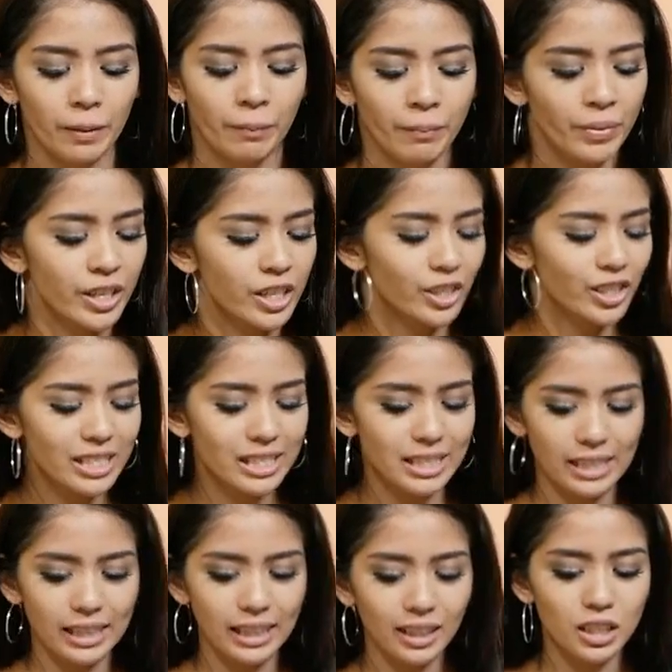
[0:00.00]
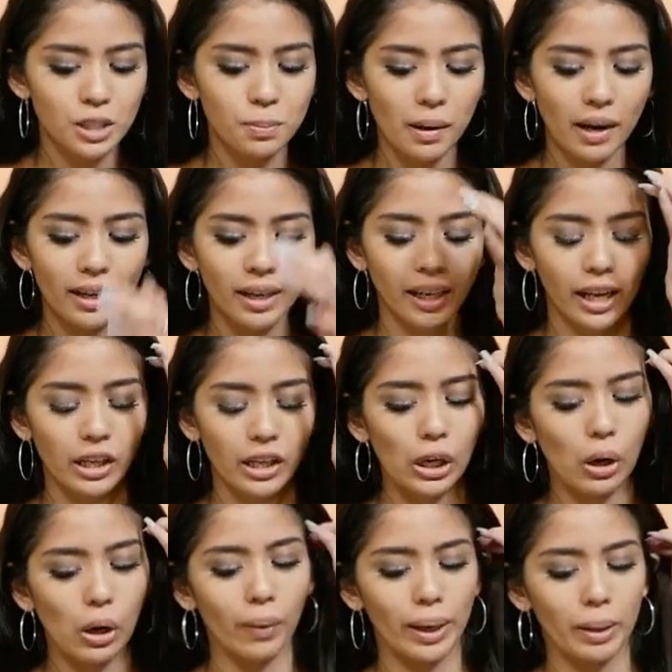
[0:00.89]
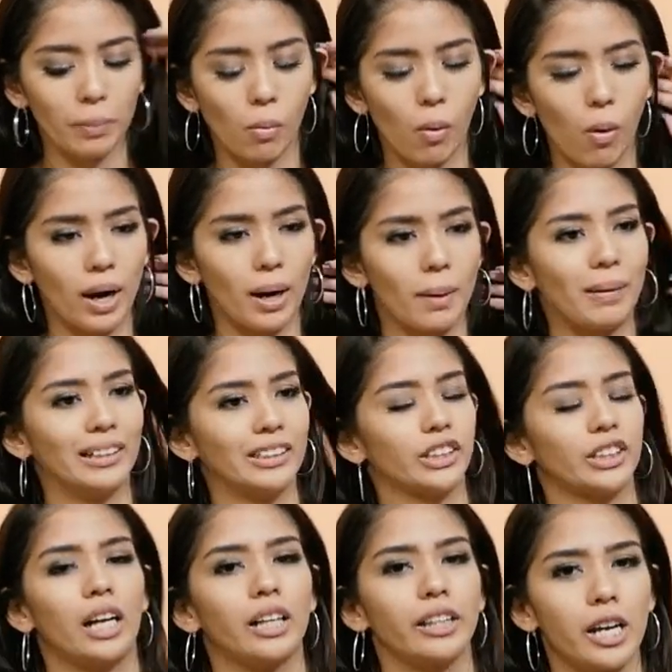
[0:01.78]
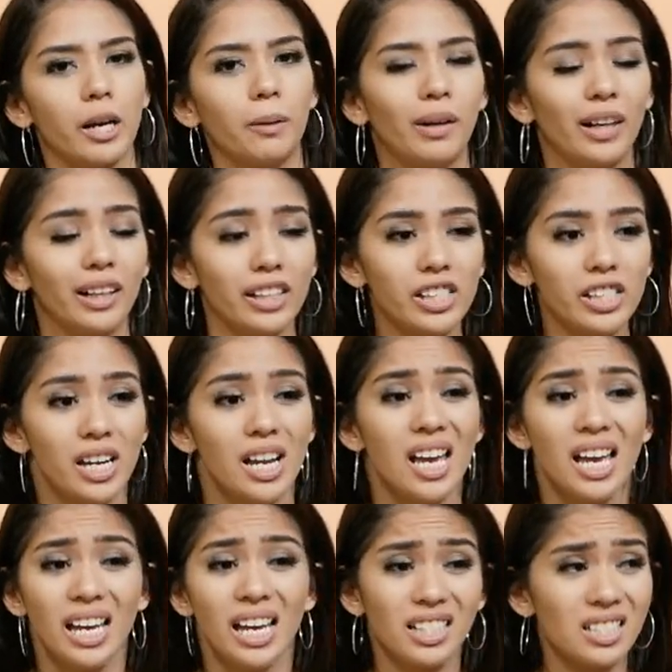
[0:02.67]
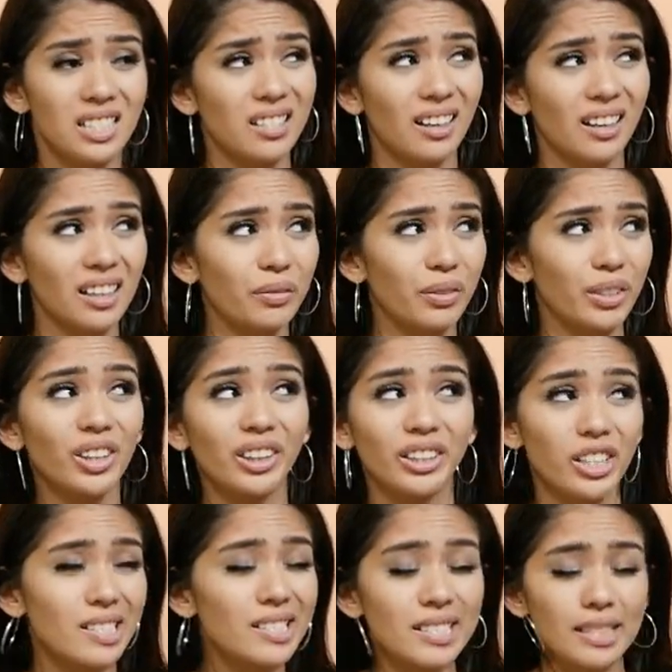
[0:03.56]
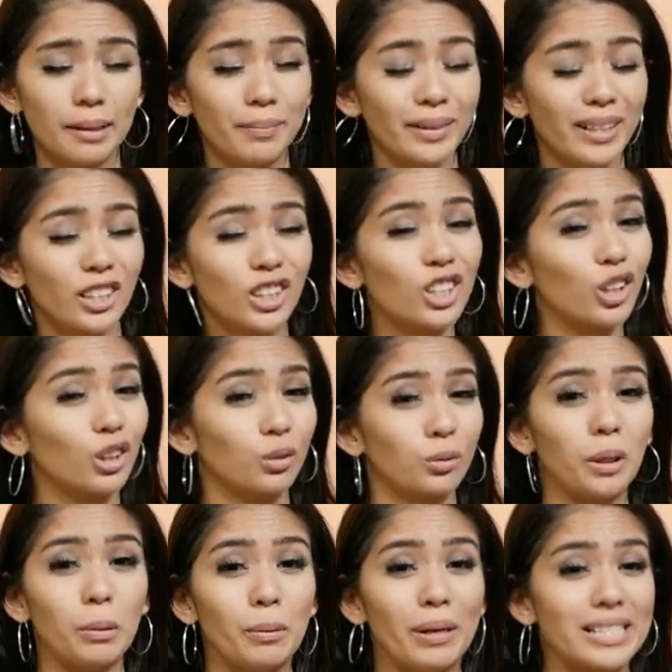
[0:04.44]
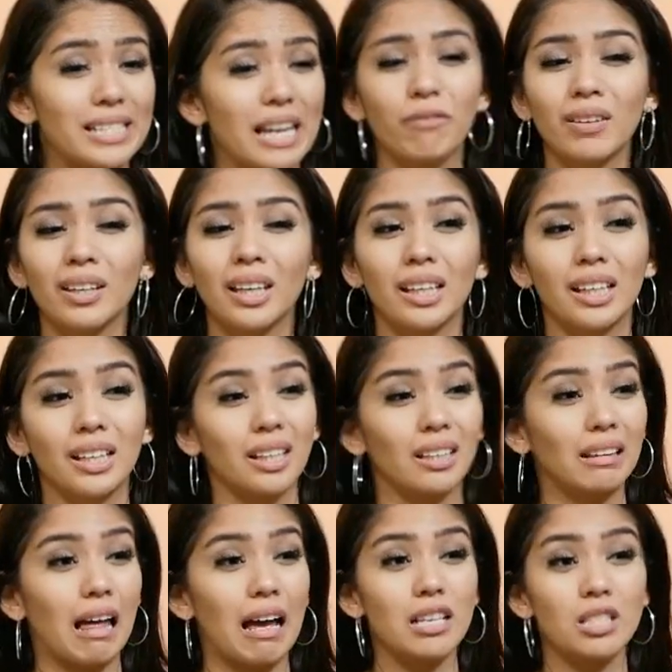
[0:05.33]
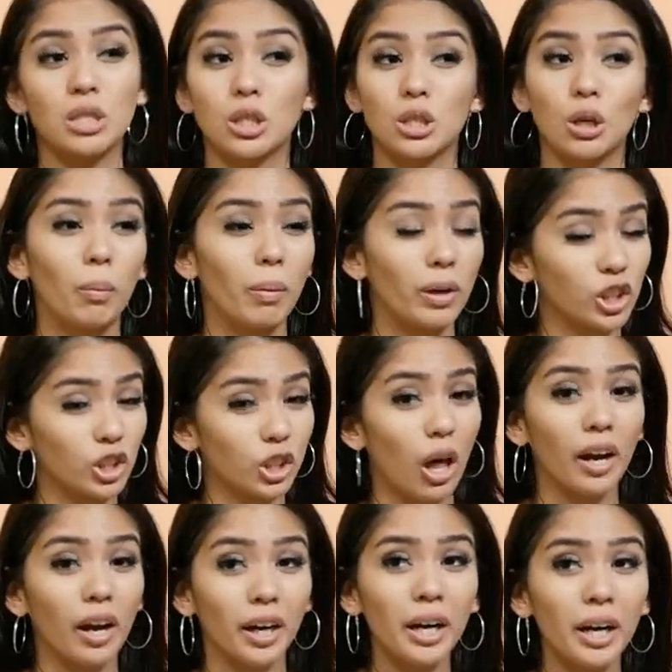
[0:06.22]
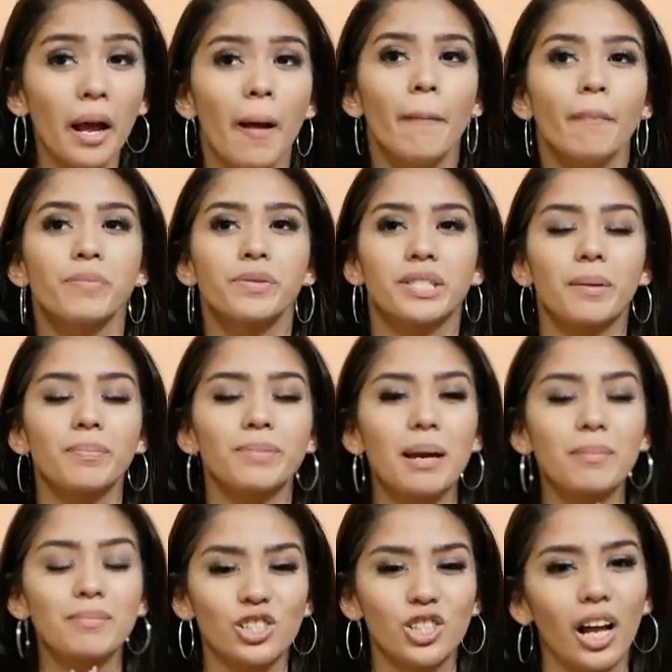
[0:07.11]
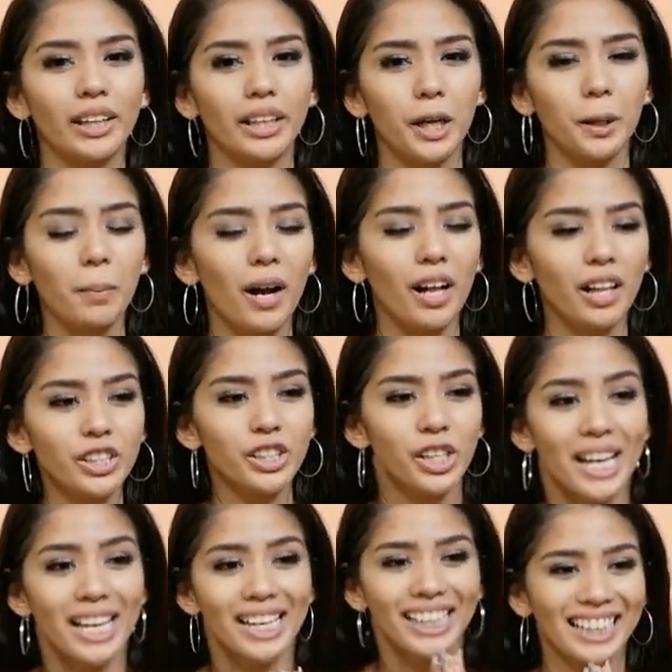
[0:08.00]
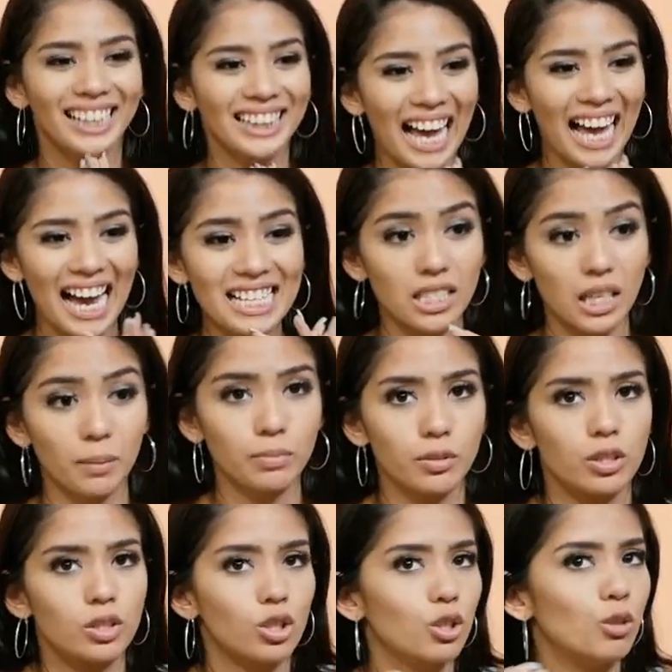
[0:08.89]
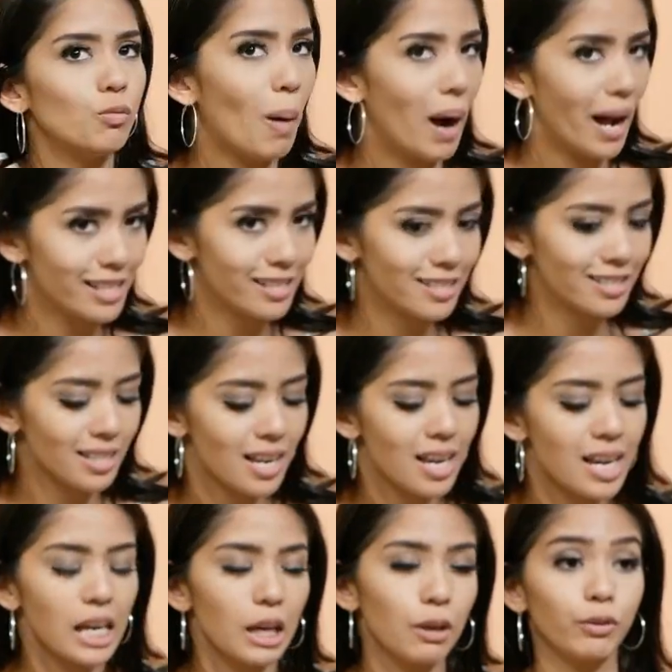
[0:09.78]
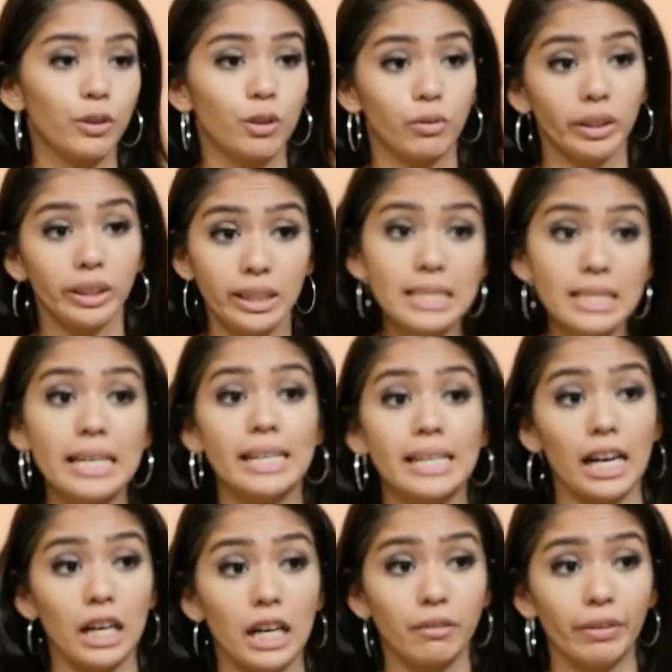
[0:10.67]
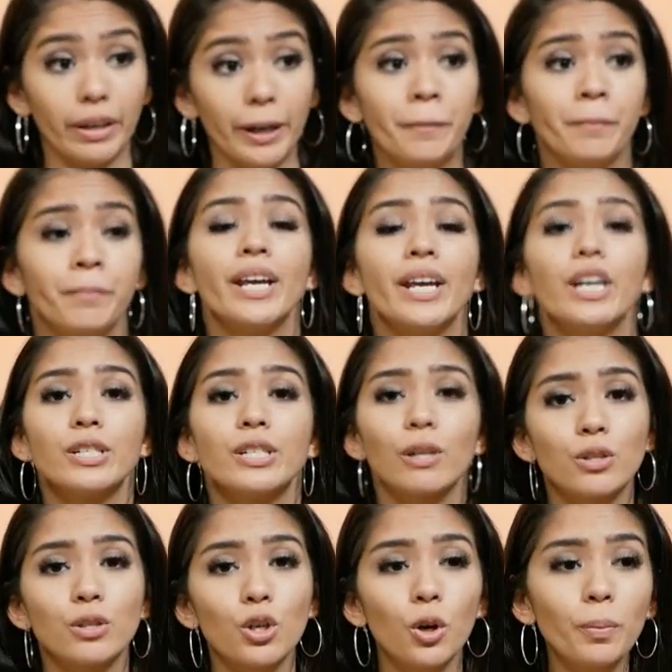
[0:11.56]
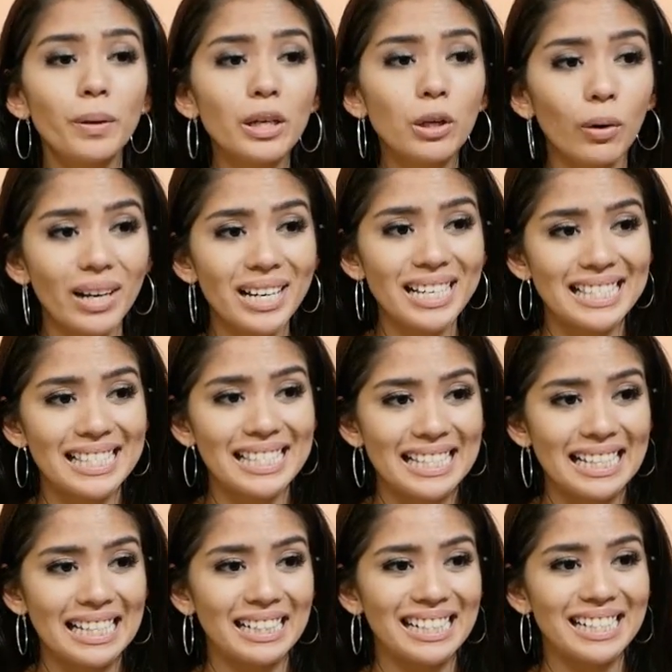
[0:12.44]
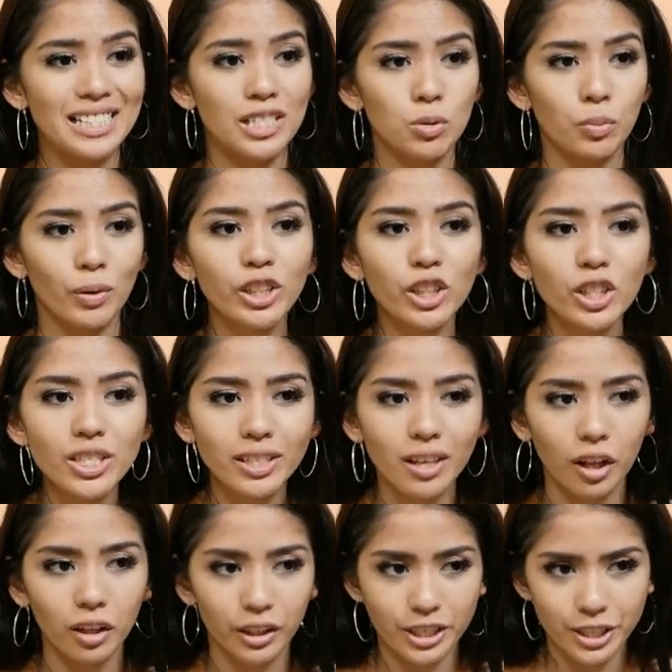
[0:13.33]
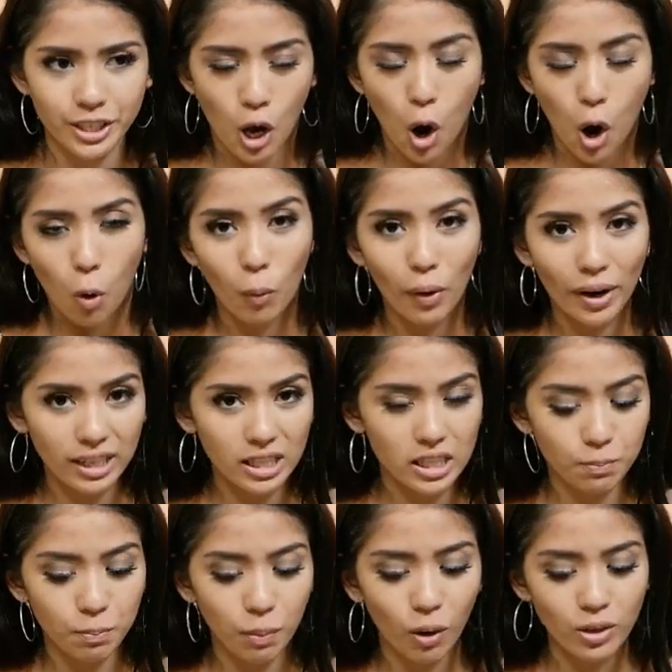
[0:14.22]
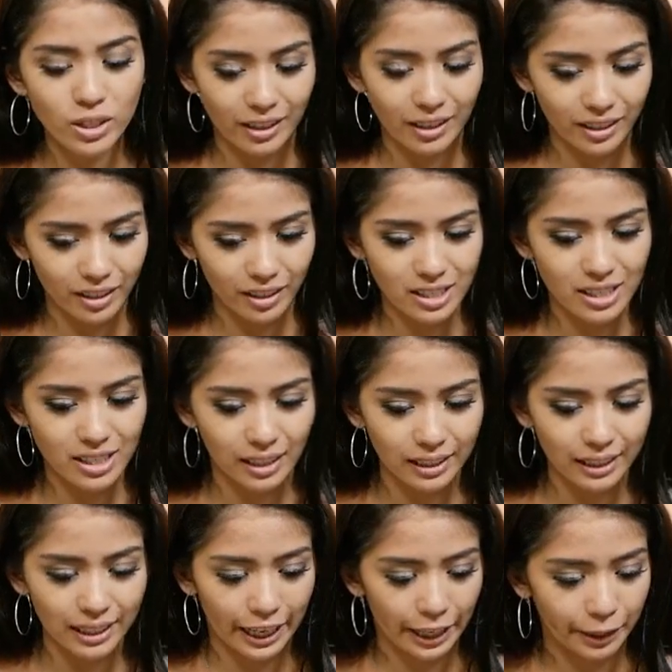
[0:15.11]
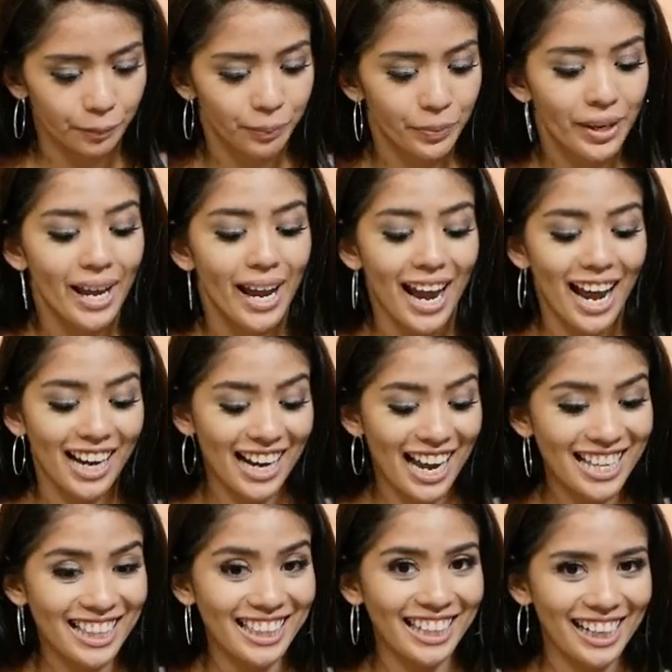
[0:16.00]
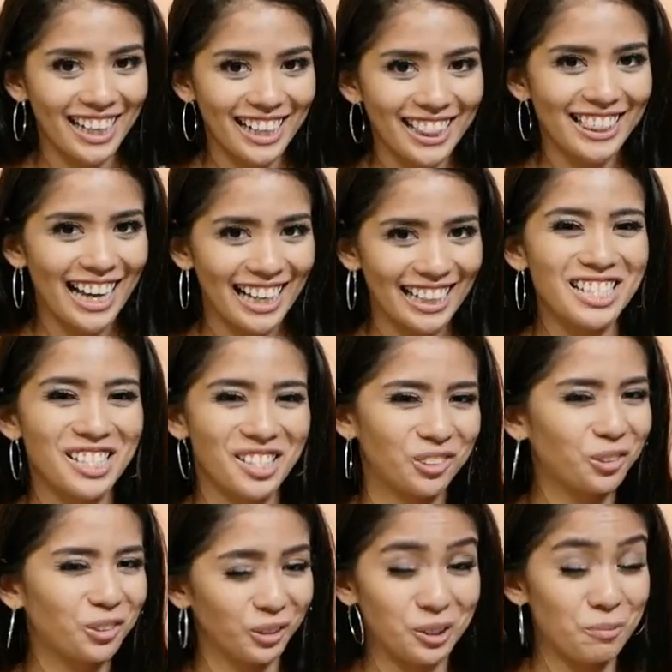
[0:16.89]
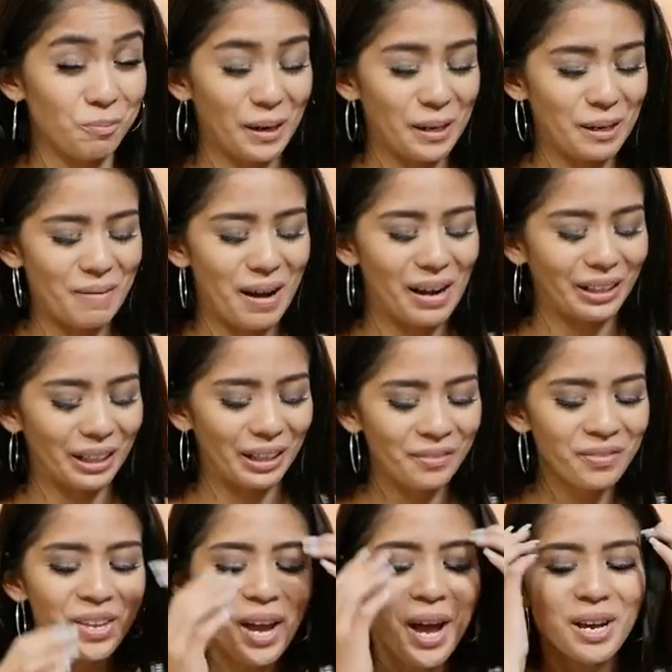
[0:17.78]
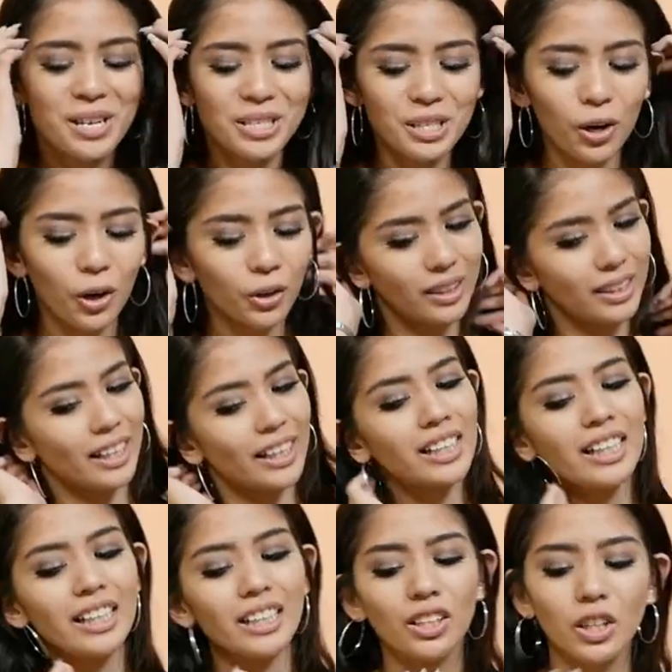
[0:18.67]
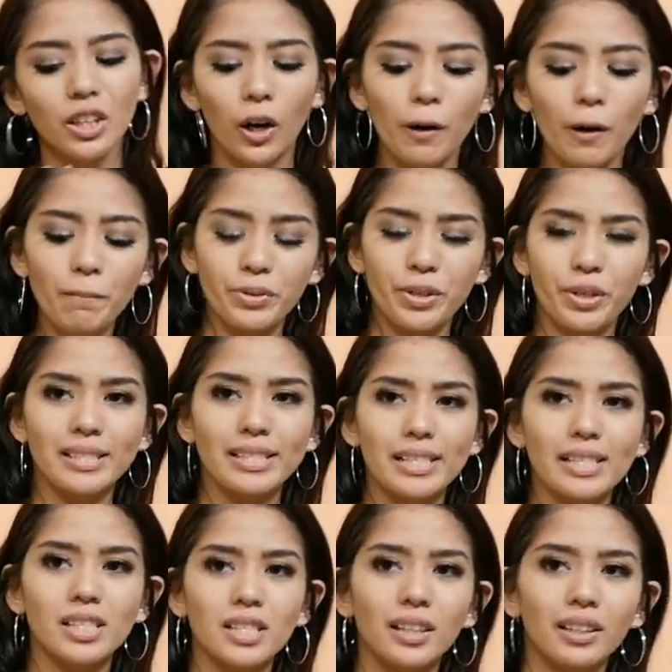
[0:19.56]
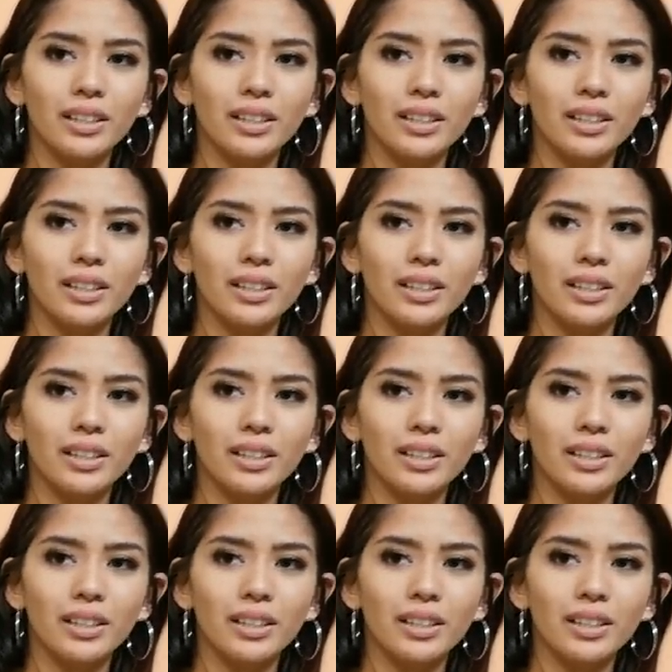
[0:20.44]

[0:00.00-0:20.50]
like just seeing this product and knowing more about gel nail polish, it's not even just limited to 3 weeks. I feel like it can last so much longer. Sometimes gel nail polish can last up to 2 months if you really take care of it. So TOBI Coil series switches colors when exposed under sunlight. And I think that is the coolest part about it. So, nakikita nyo yung 6